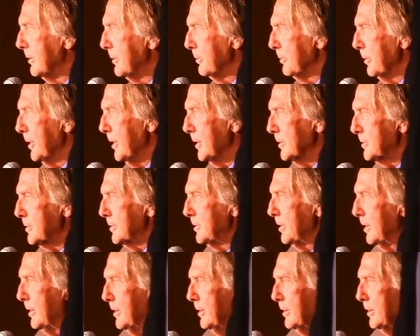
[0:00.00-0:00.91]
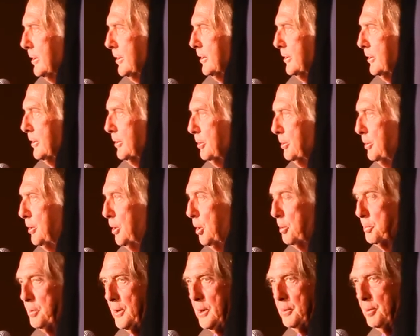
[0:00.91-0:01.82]
But I'll tell you that
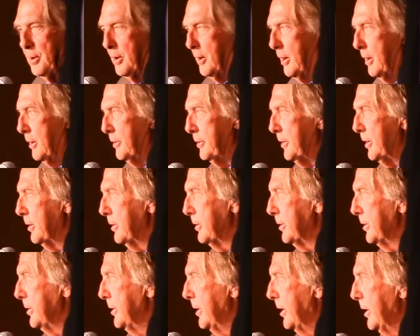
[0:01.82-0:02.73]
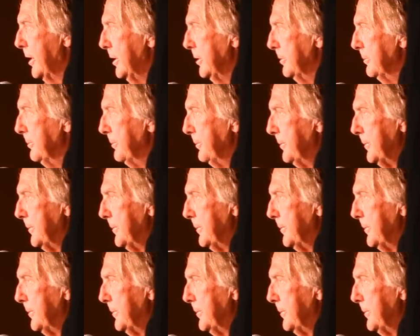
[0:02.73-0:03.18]
real people aren't here tonight.